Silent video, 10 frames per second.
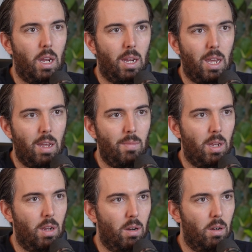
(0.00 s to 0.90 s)
And came
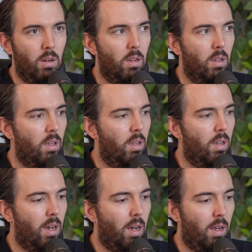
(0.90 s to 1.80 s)
here,
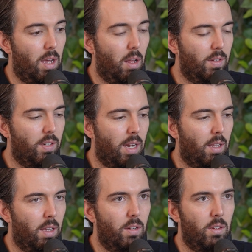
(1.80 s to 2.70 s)
Ellis
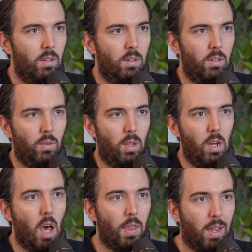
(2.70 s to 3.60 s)
Island, with
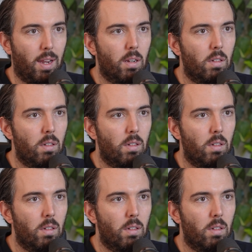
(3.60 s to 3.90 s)
nothing.